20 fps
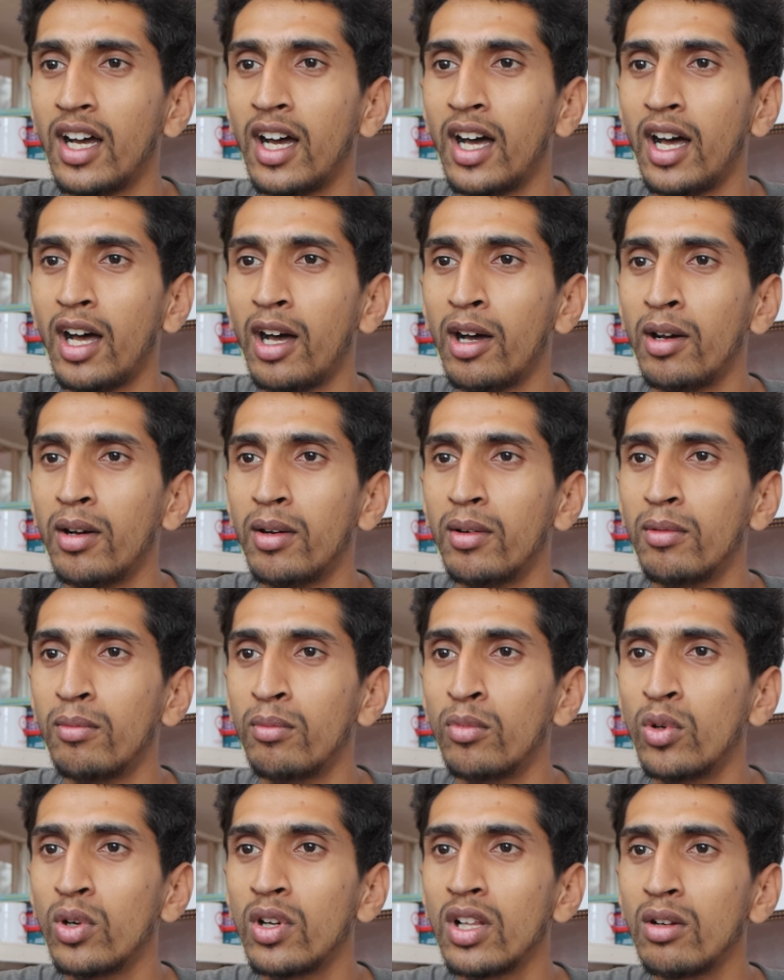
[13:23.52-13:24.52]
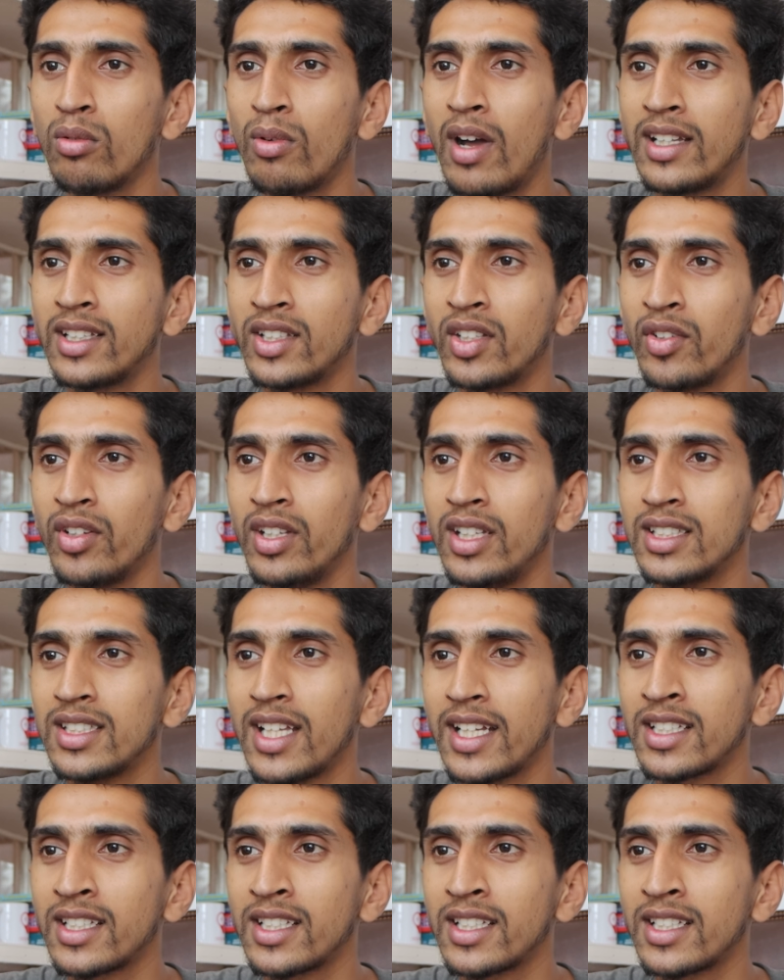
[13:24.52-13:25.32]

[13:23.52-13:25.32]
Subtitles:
model 13